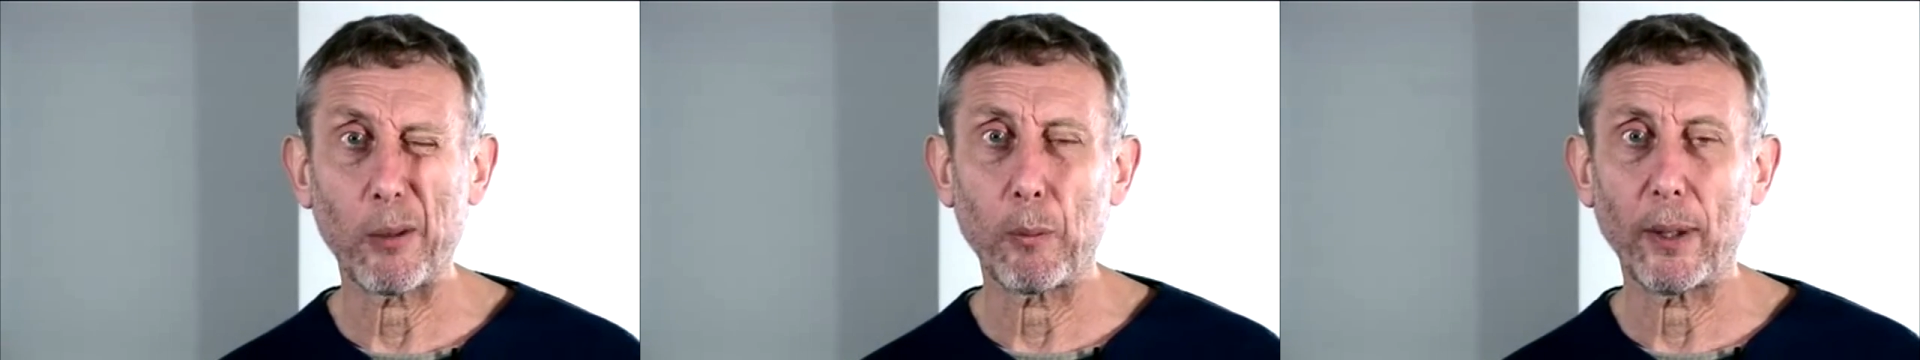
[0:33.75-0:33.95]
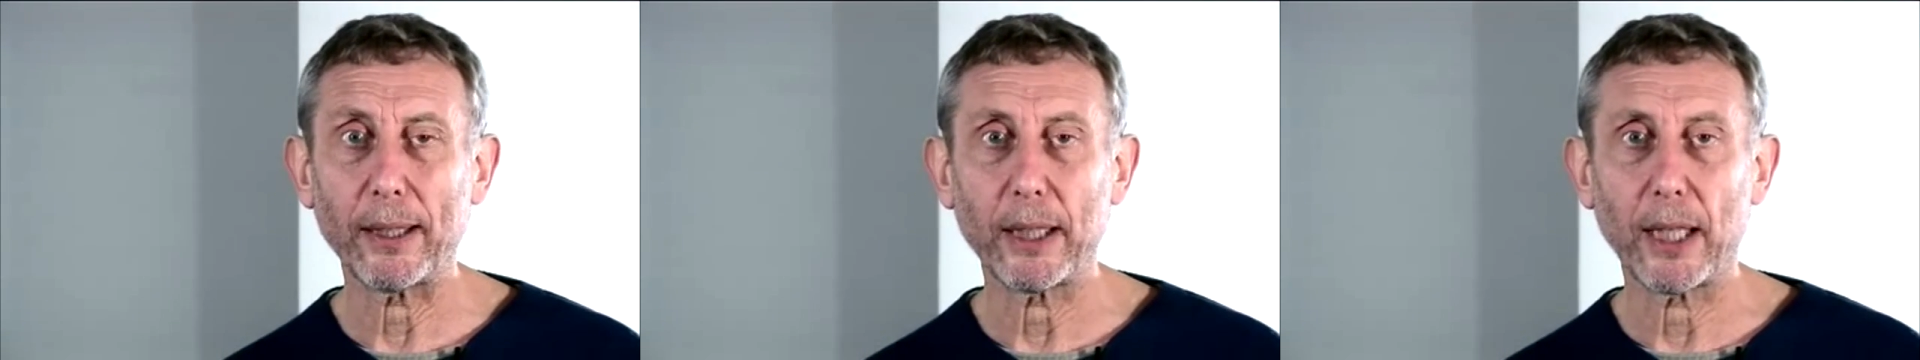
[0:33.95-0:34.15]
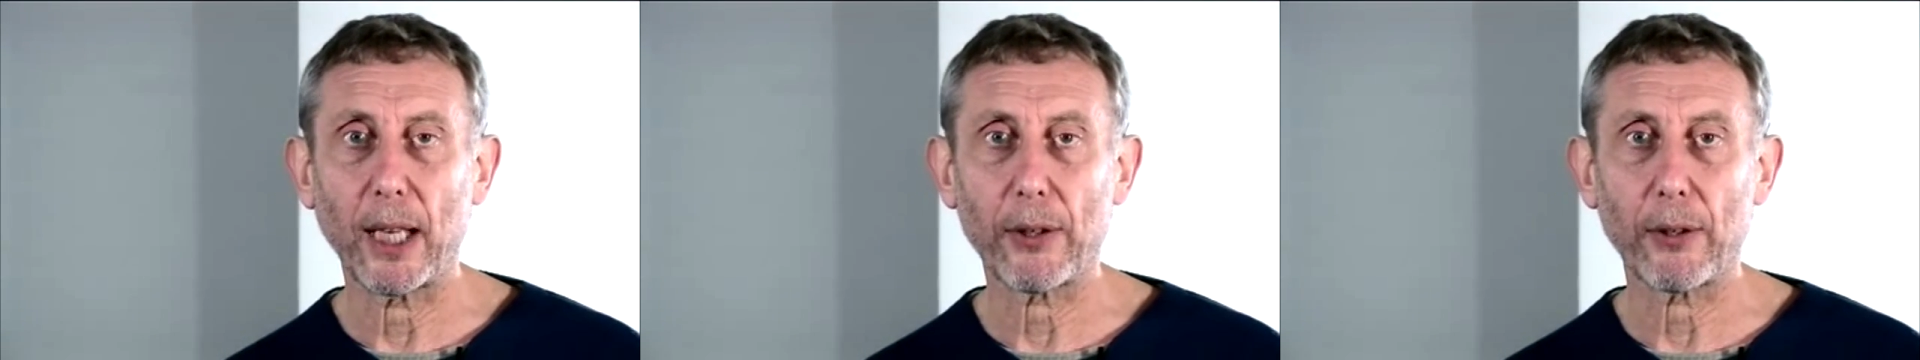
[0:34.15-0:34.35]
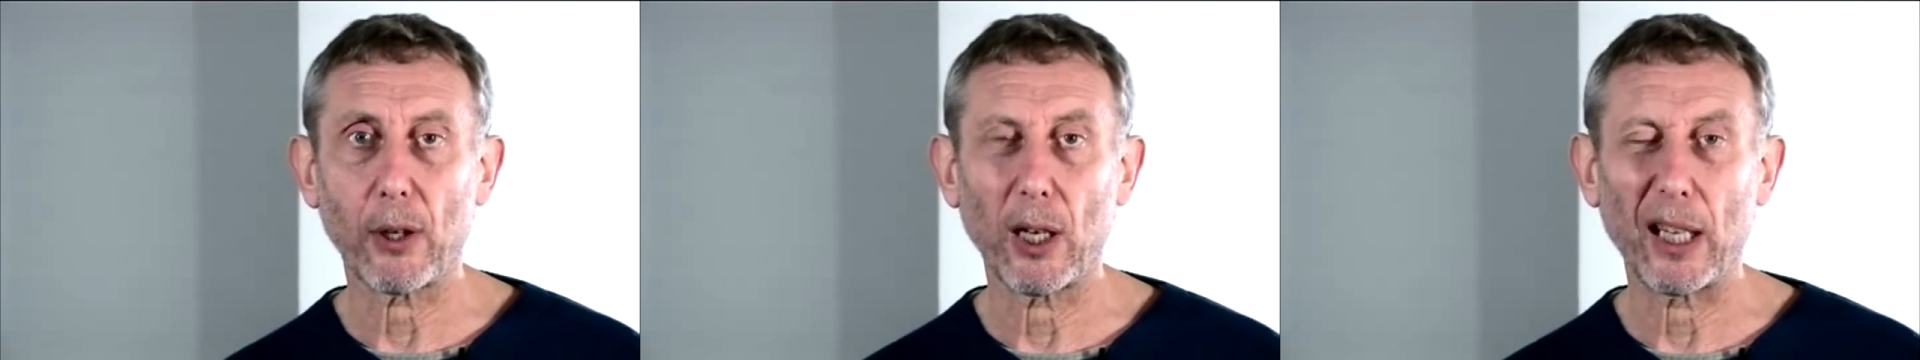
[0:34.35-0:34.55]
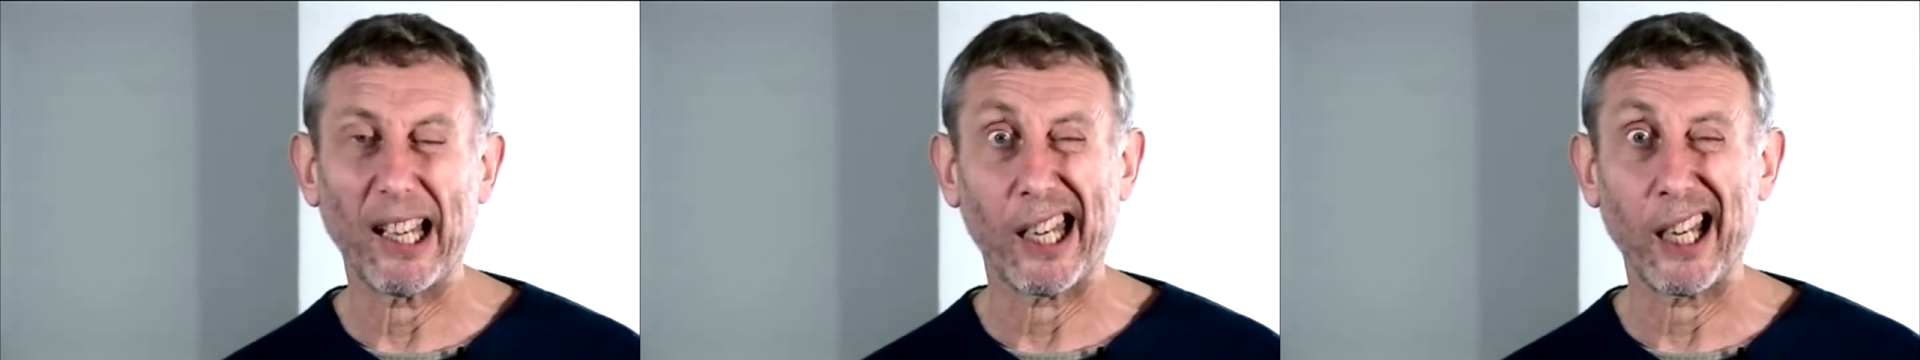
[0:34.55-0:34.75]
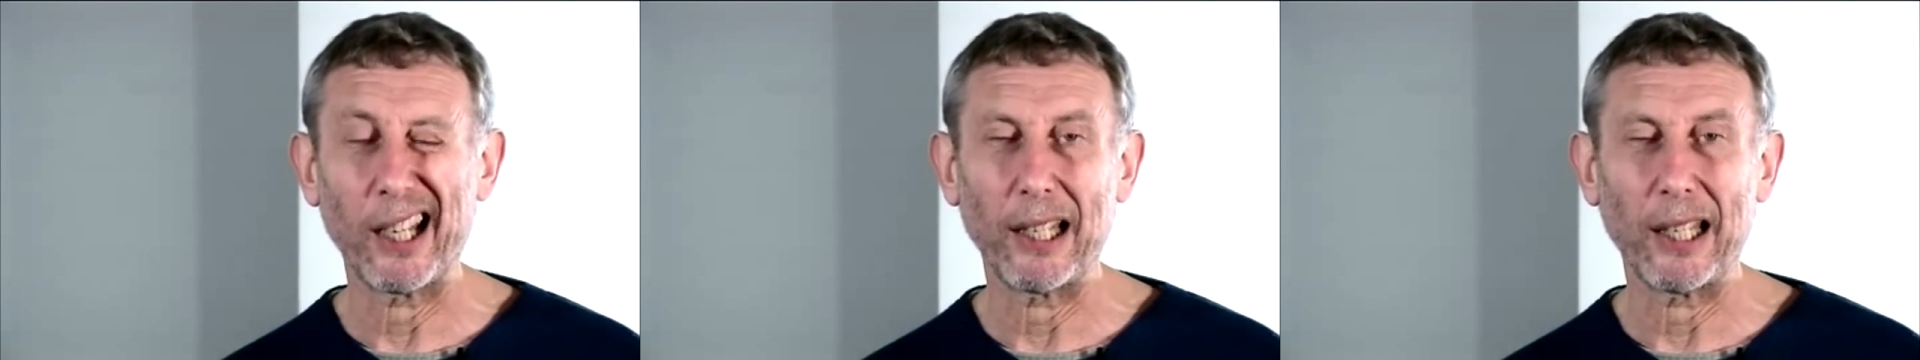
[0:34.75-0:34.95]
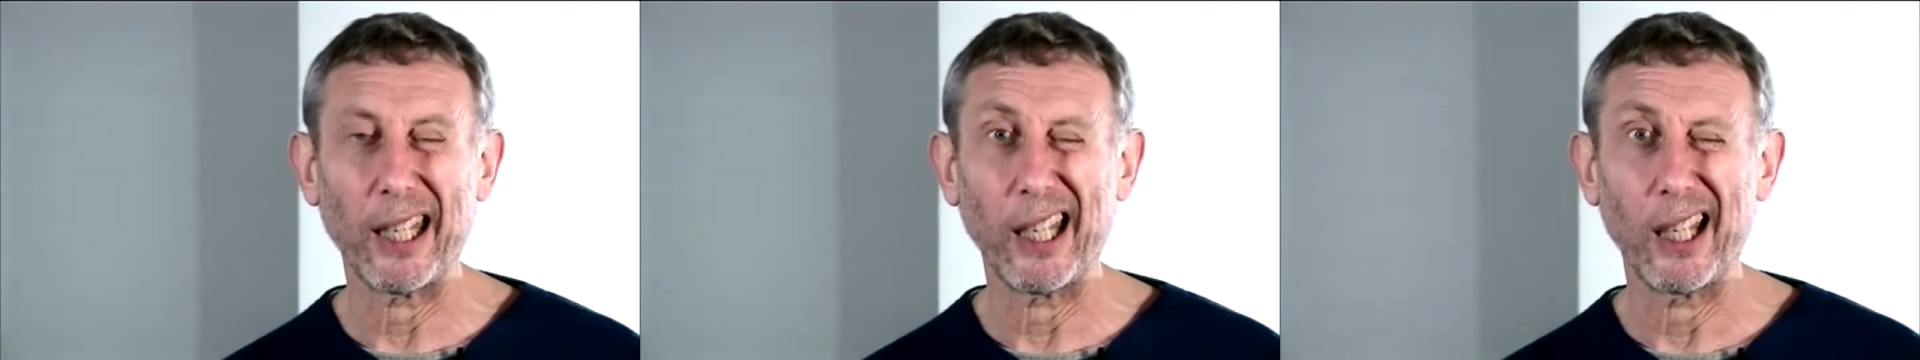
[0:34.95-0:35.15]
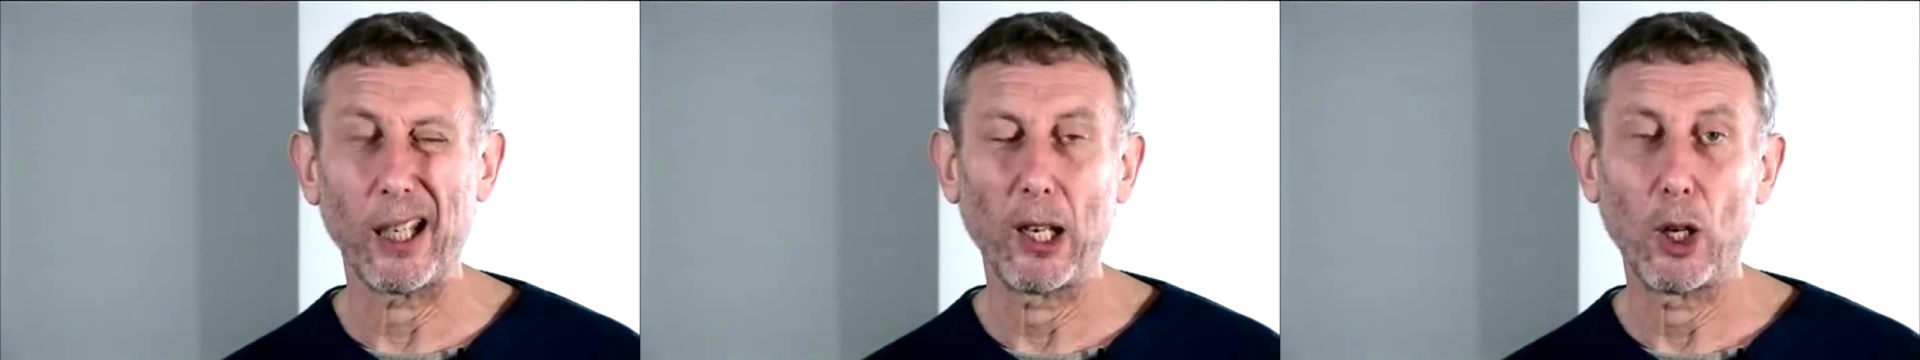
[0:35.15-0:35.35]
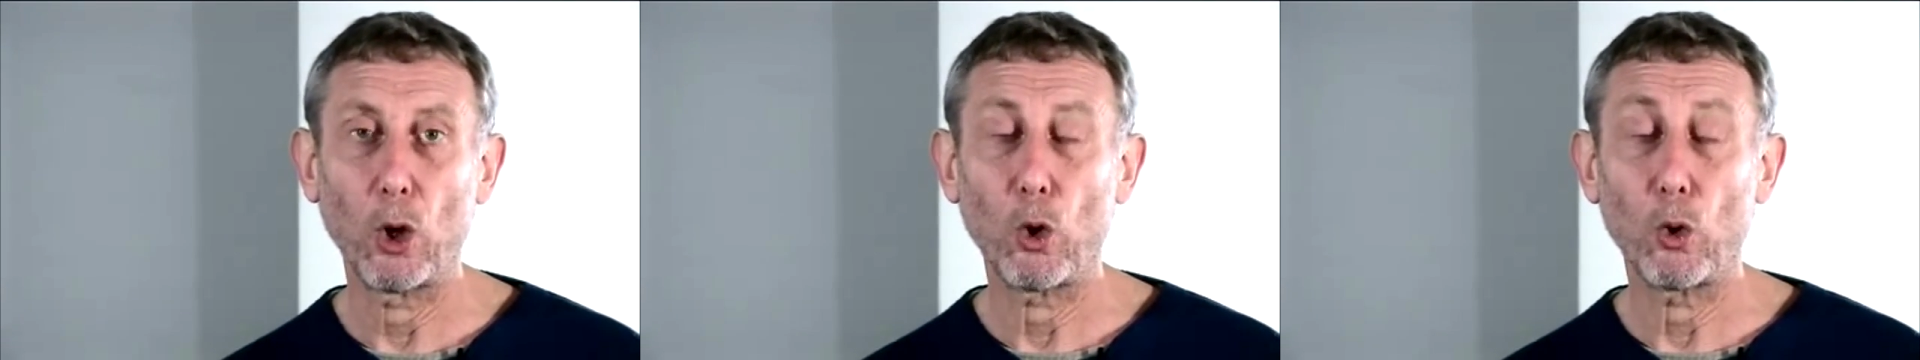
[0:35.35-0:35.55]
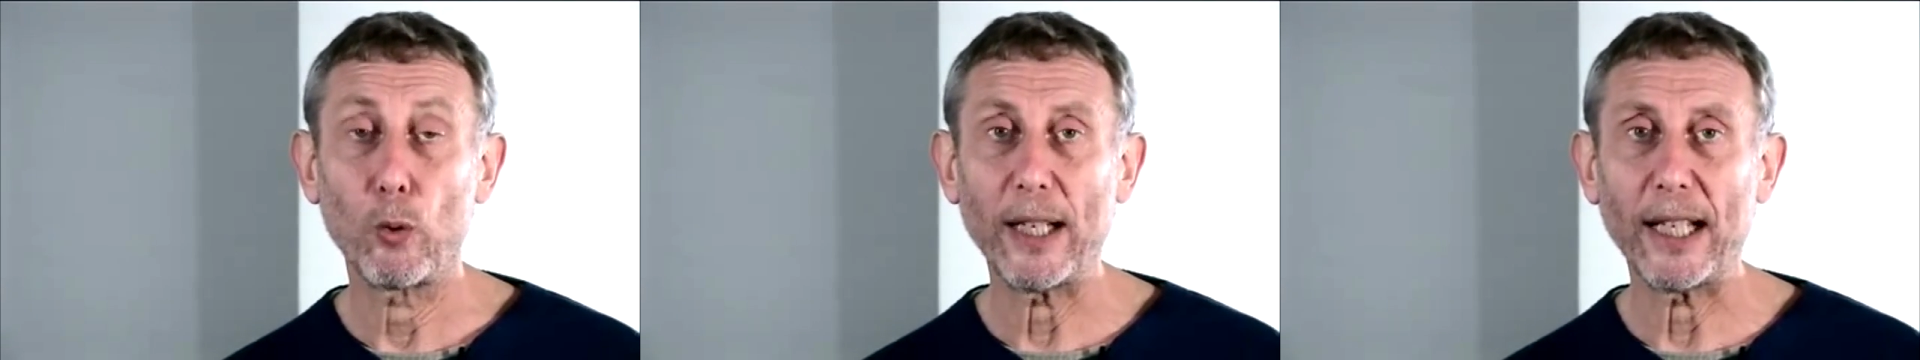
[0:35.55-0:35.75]
then wink the other eye again and again,
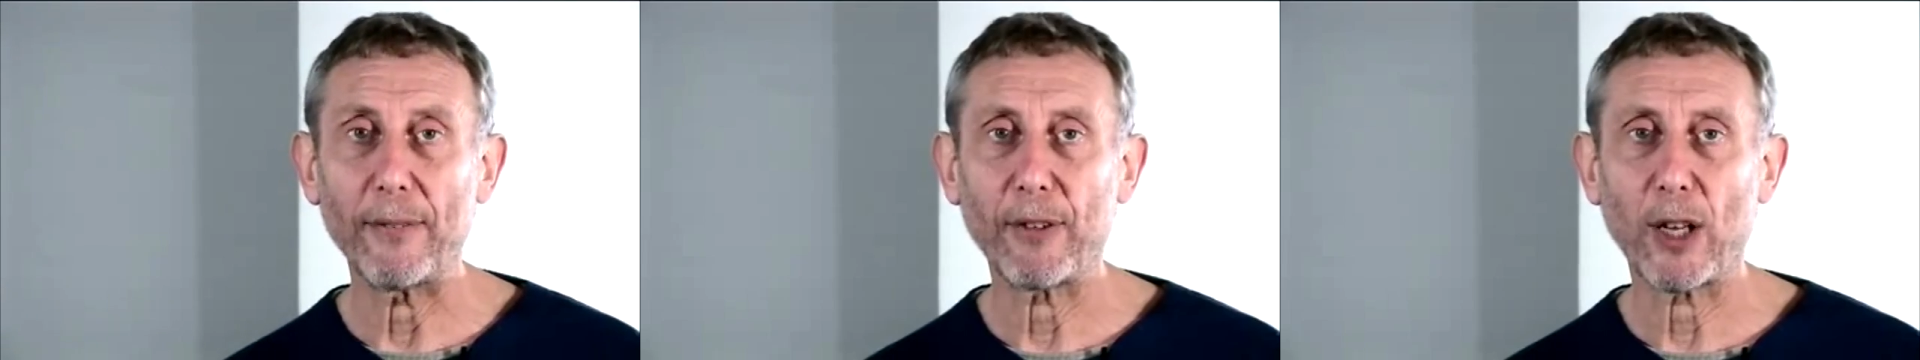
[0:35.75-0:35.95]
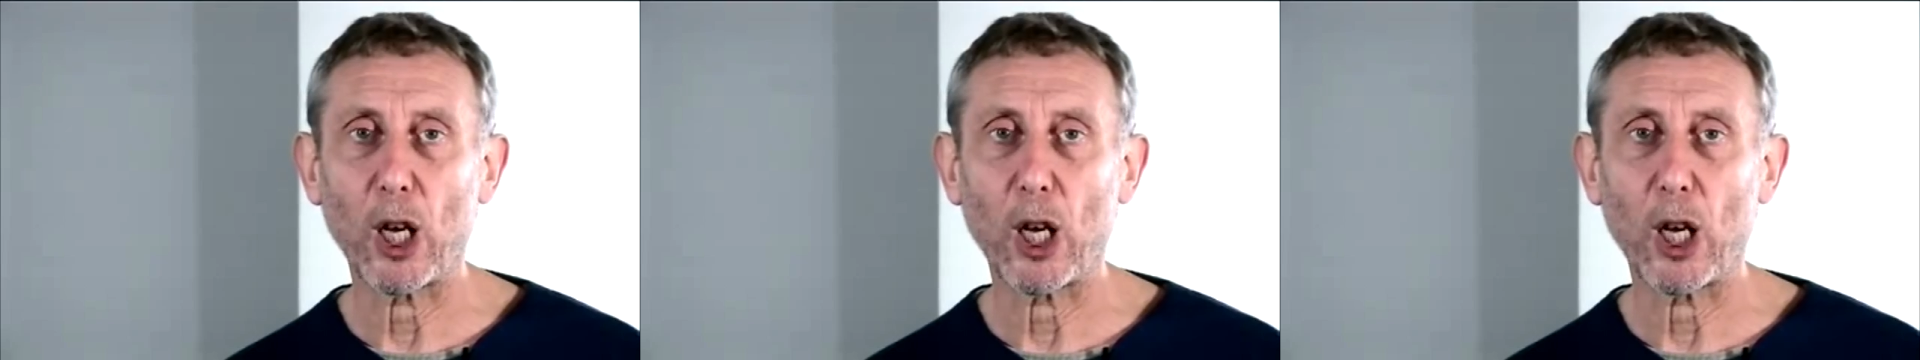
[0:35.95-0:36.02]
really